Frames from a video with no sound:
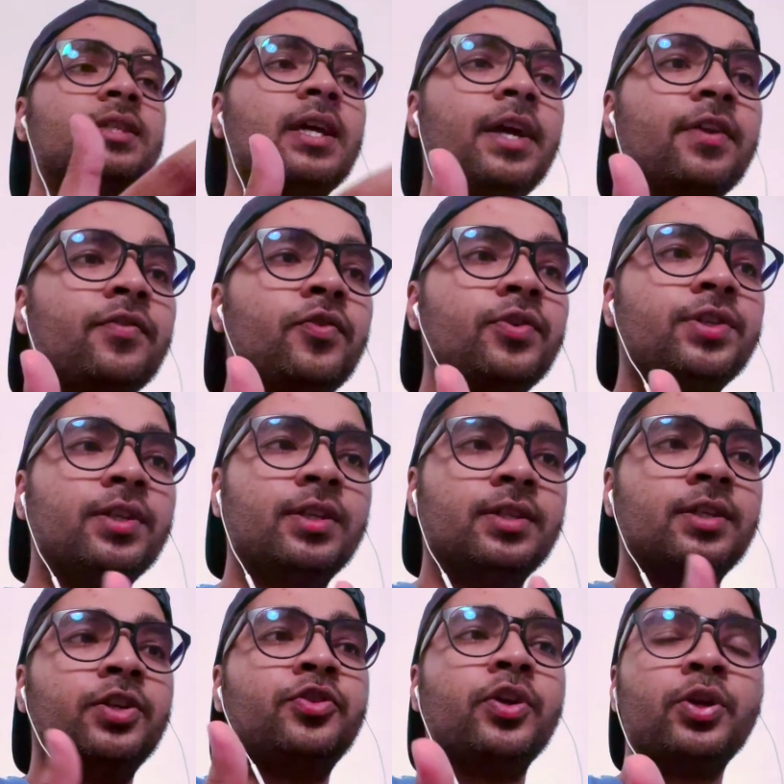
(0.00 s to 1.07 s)
kind of question this is
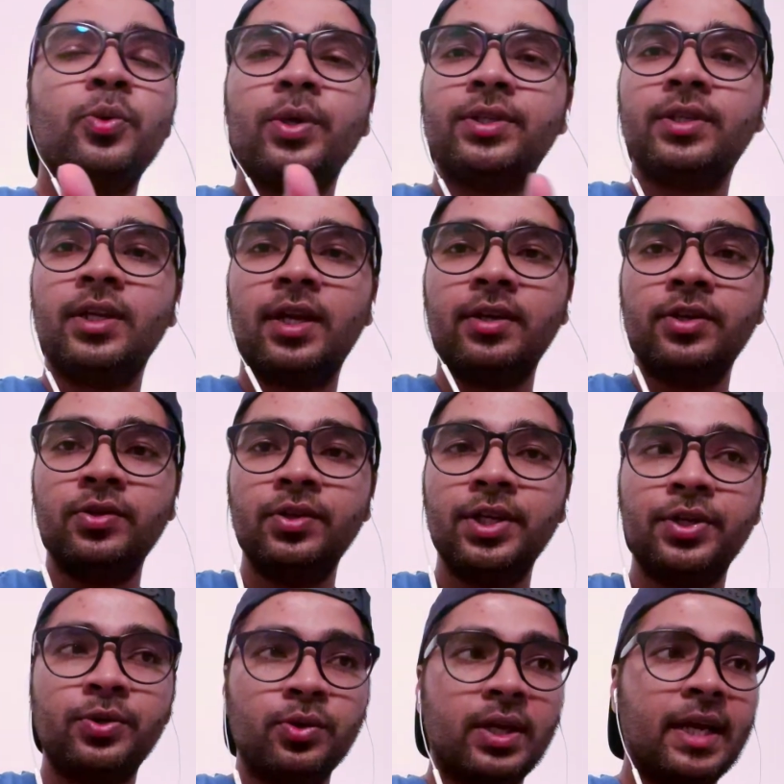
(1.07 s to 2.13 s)
a trick question and you
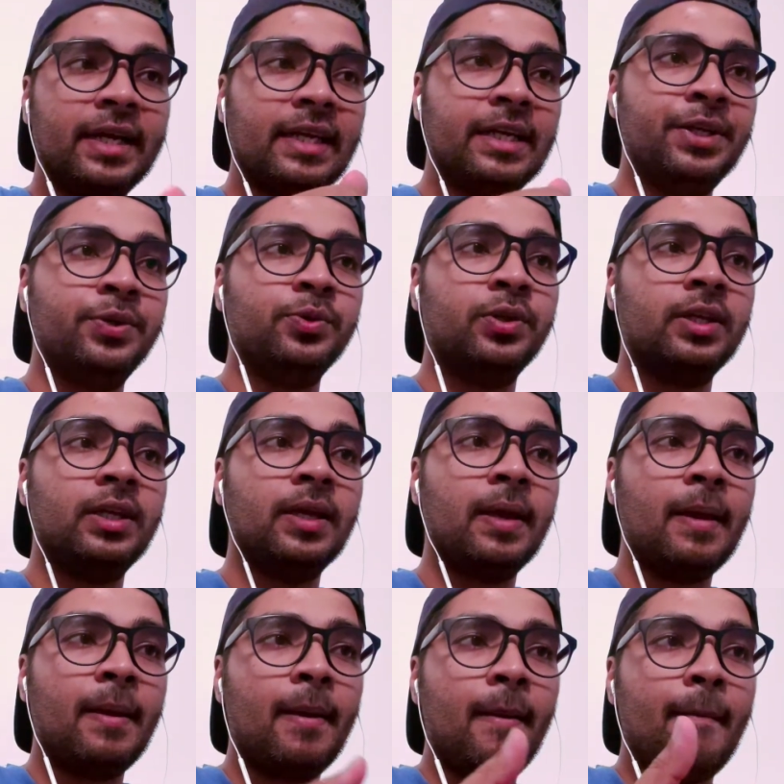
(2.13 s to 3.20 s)
need to get into the
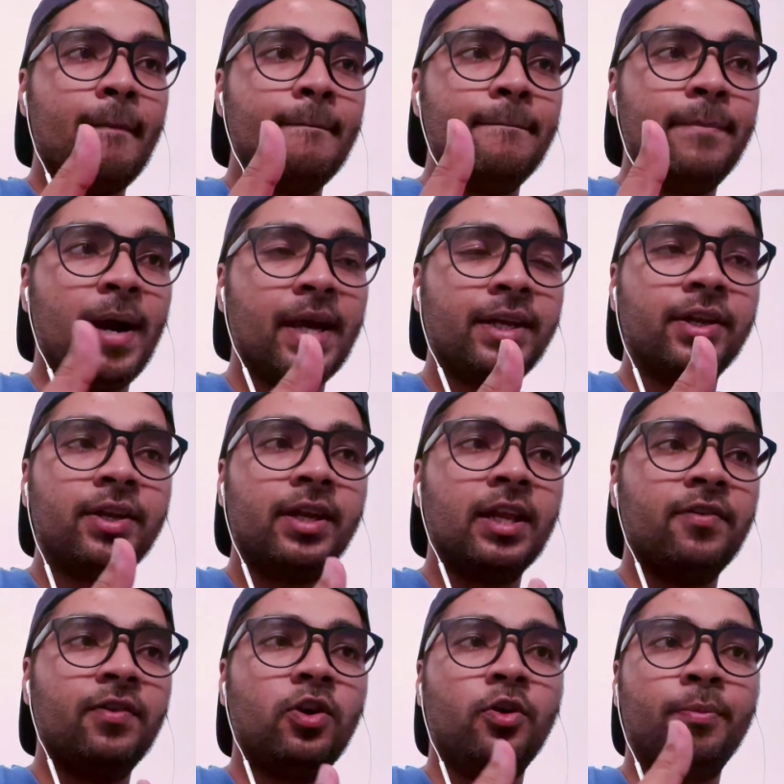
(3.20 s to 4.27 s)
binary
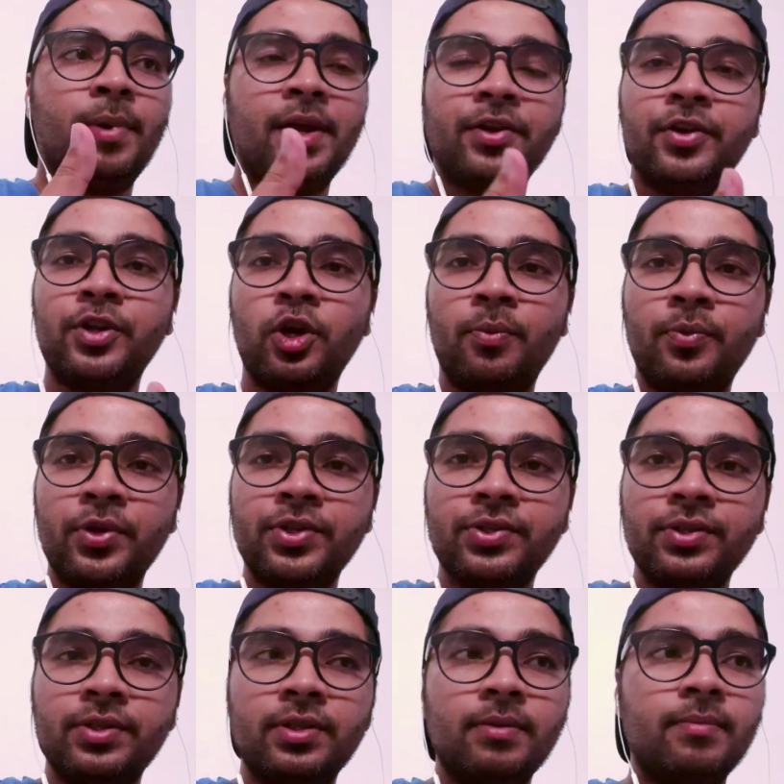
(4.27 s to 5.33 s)
level or binary
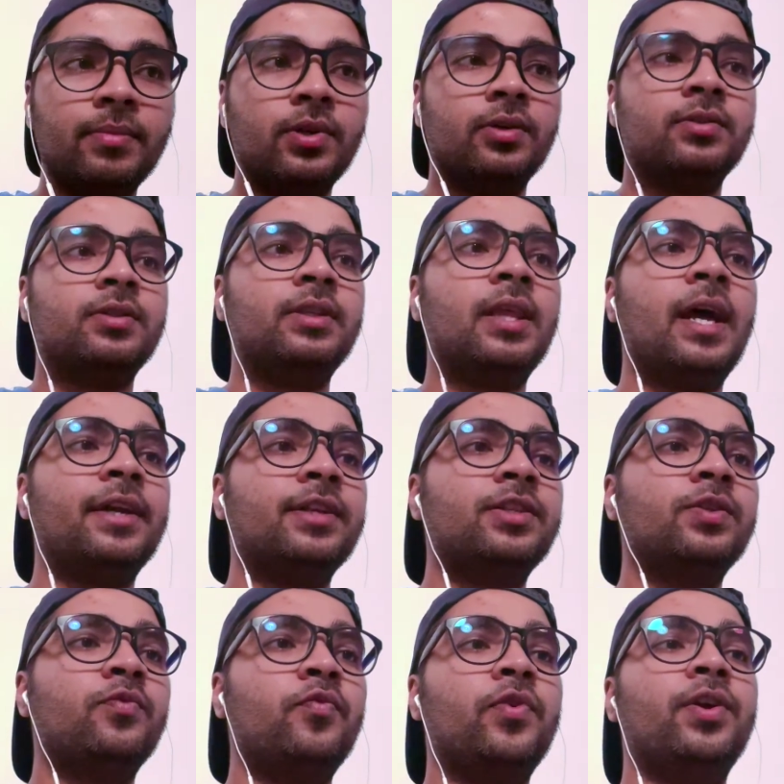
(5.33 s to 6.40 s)
operations because that
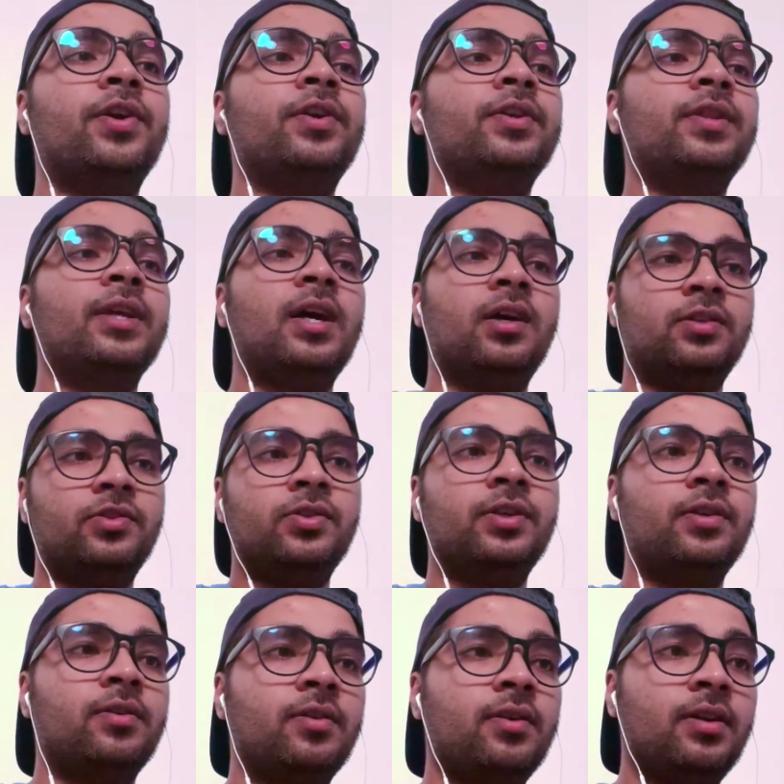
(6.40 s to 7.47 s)
is where the
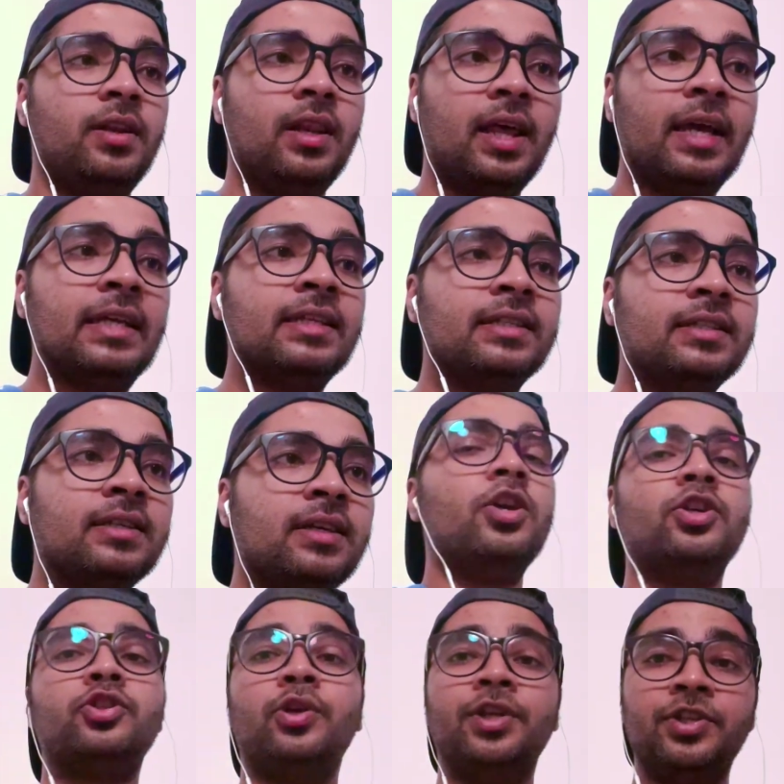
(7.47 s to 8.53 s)
answer lies
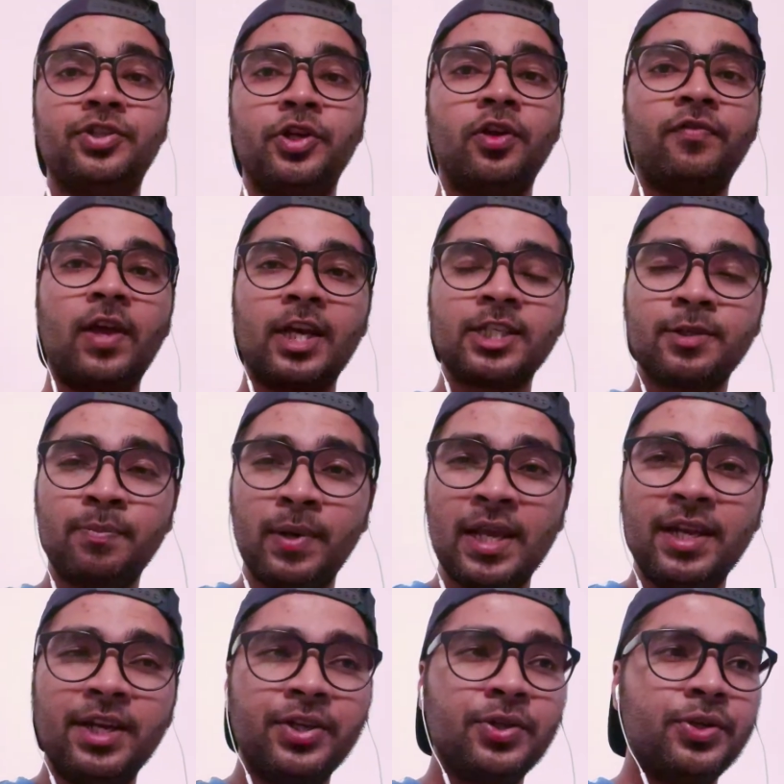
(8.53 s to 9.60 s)
so instead of
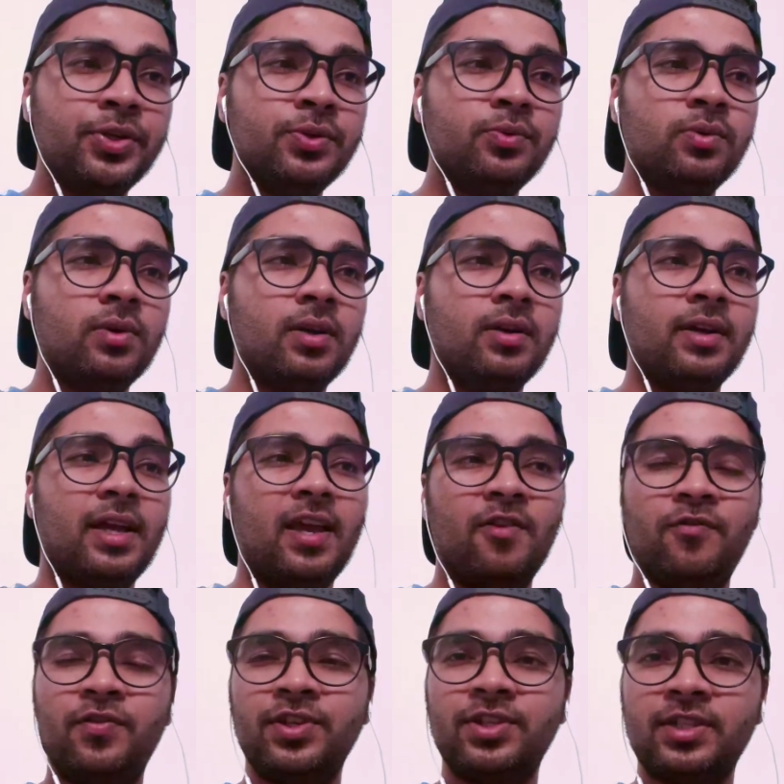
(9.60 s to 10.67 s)
explaining to you
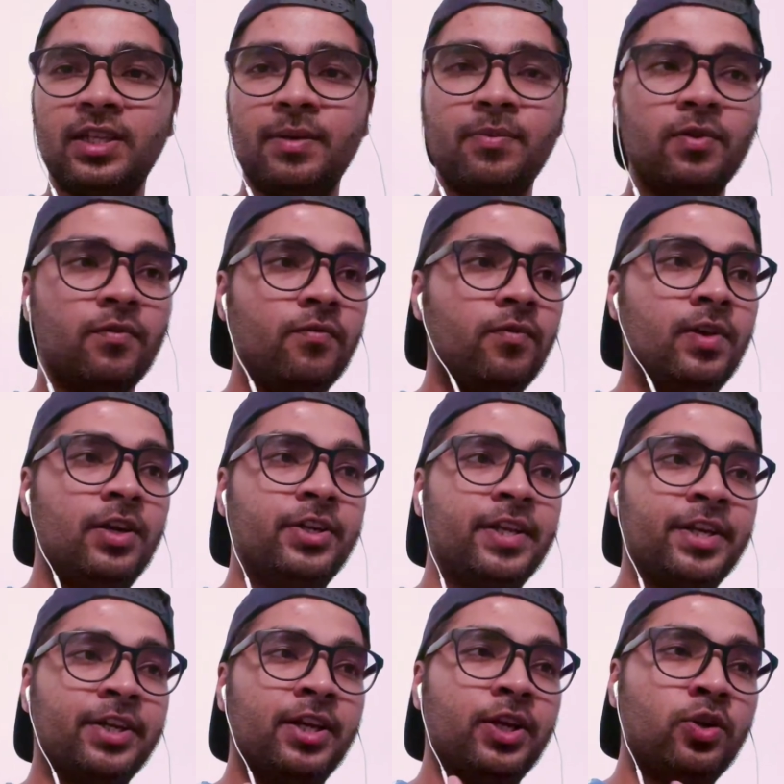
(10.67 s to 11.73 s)
every step we'll
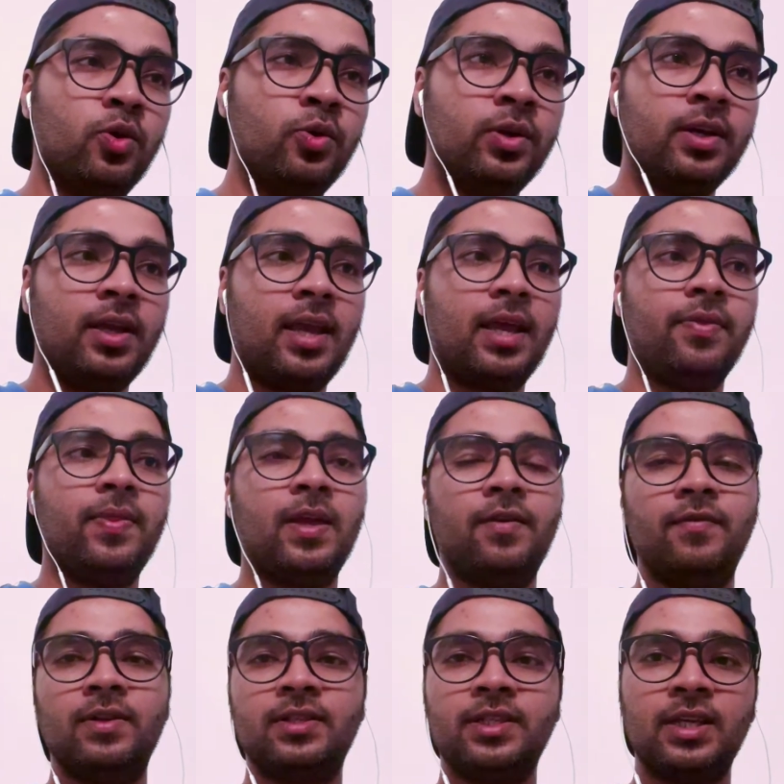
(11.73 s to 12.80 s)
directly code and then
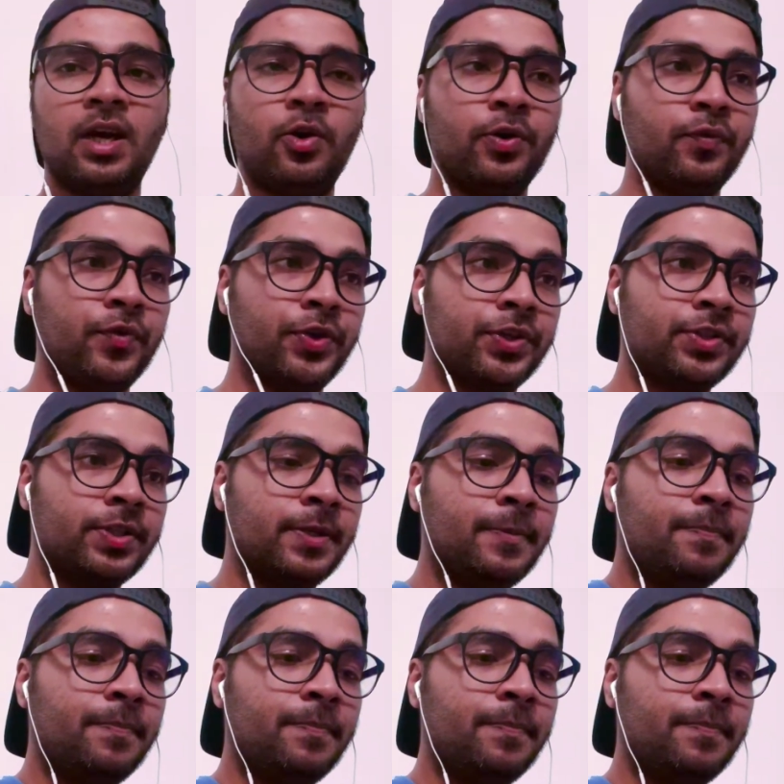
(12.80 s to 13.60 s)
we'll see how it works